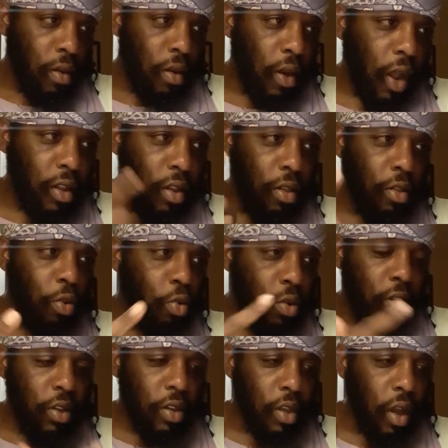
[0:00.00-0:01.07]
Not the Luke,
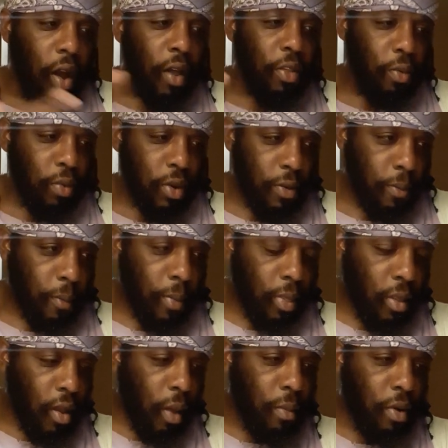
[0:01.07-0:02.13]
the other one.
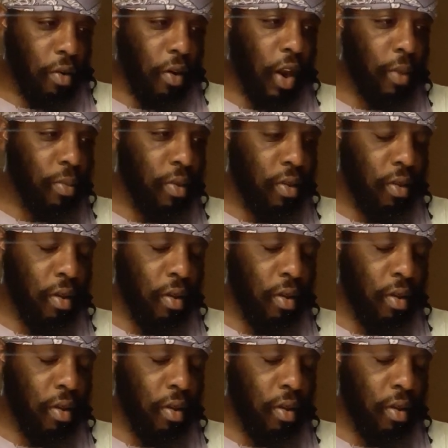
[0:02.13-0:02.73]
I'm gonna grab it.